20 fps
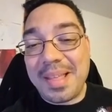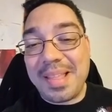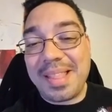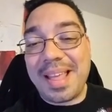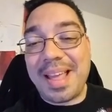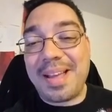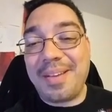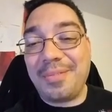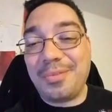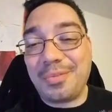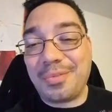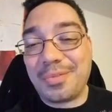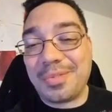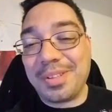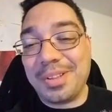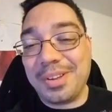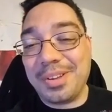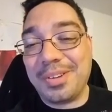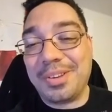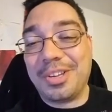They
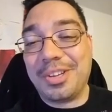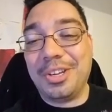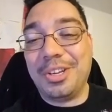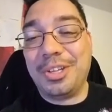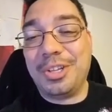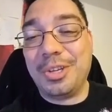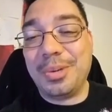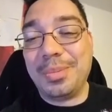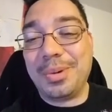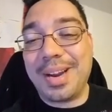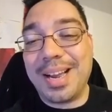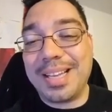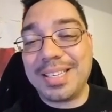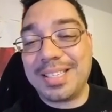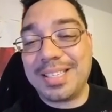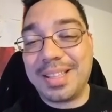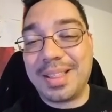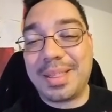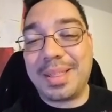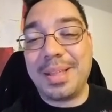have Good Humor
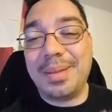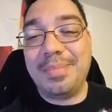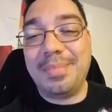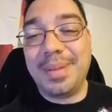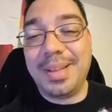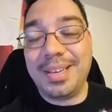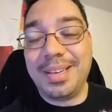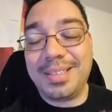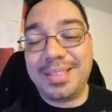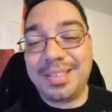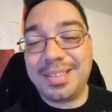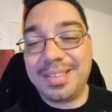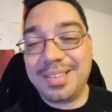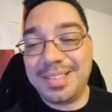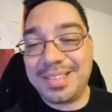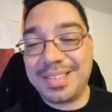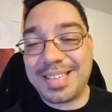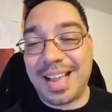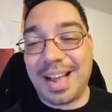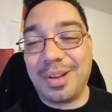has a thin mint
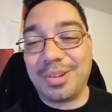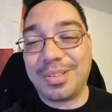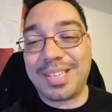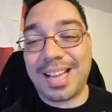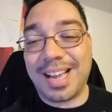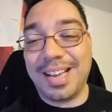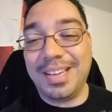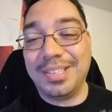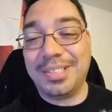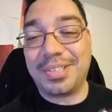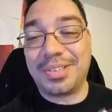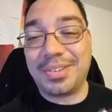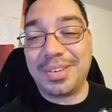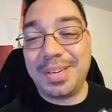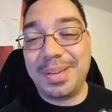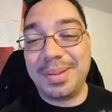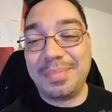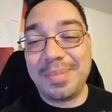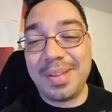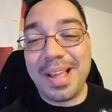Scouts ice
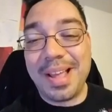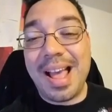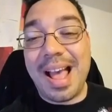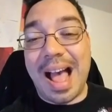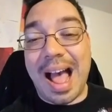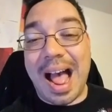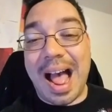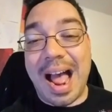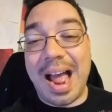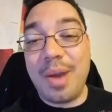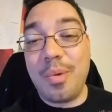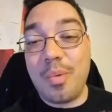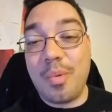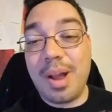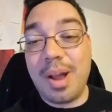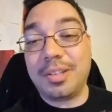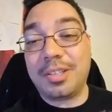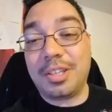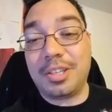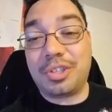cream. I
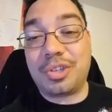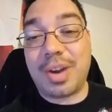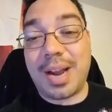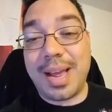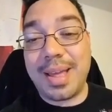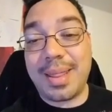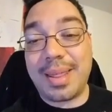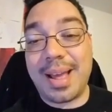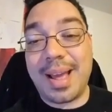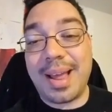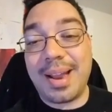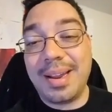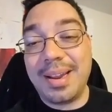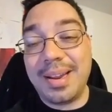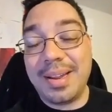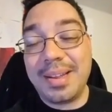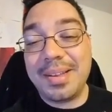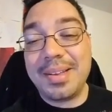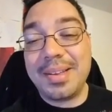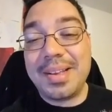want to try that.
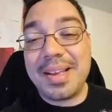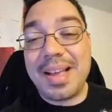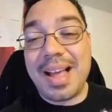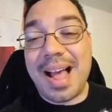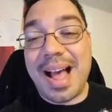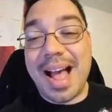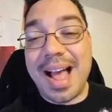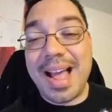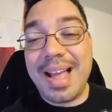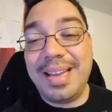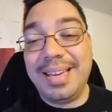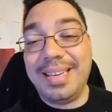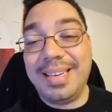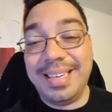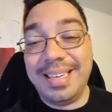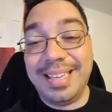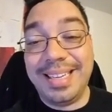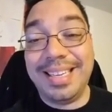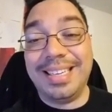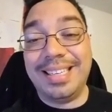I
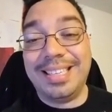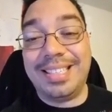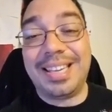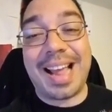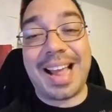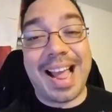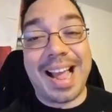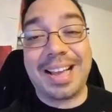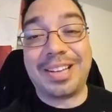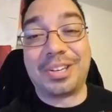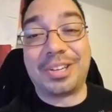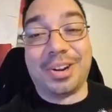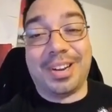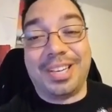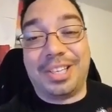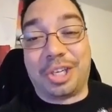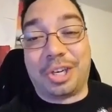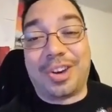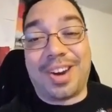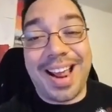need to actually
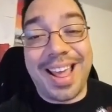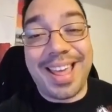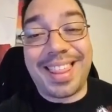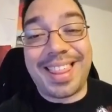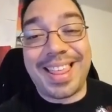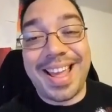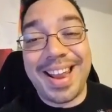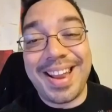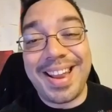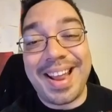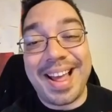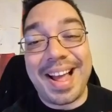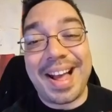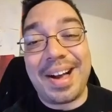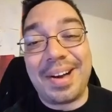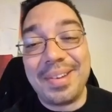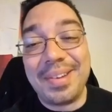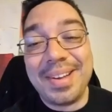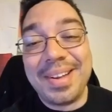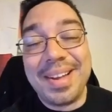try that
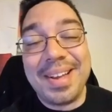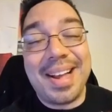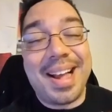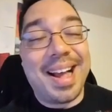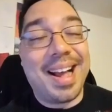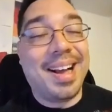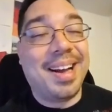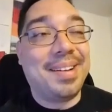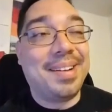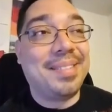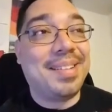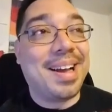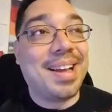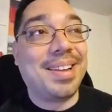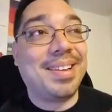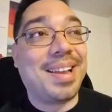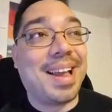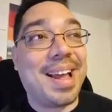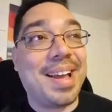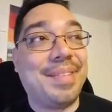now.
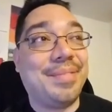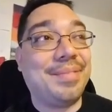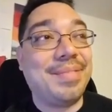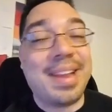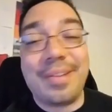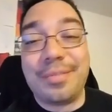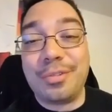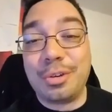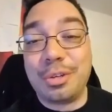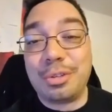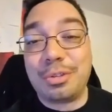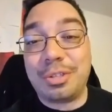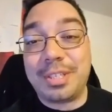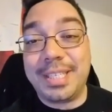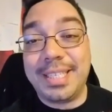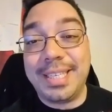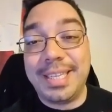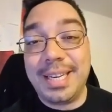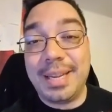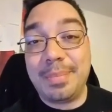I've never
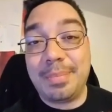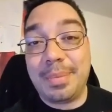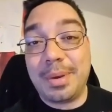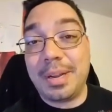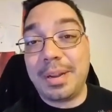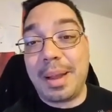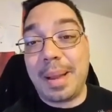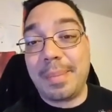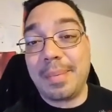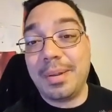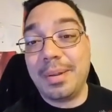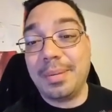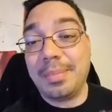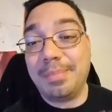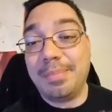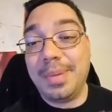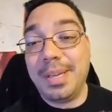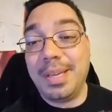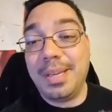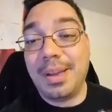seen it, but I'm gonna
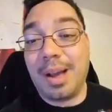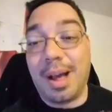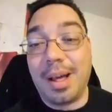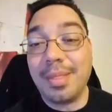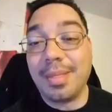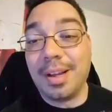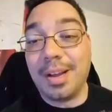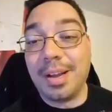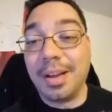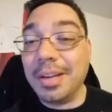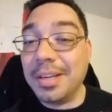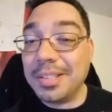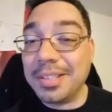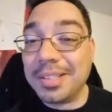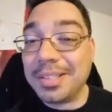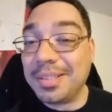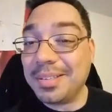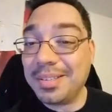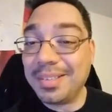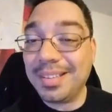be on the
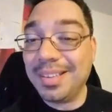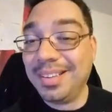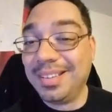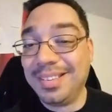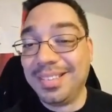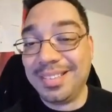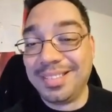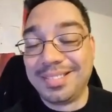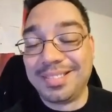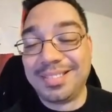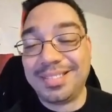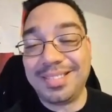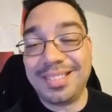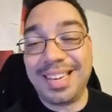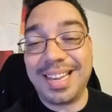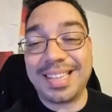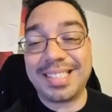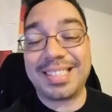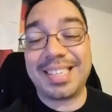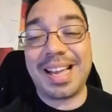hunt
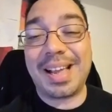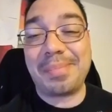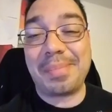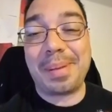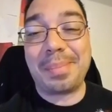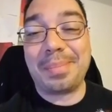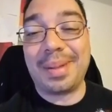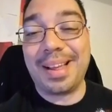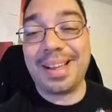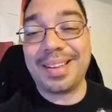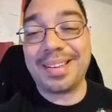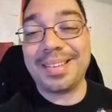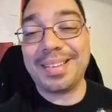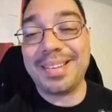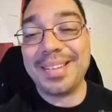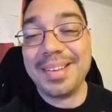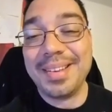next time. I'm like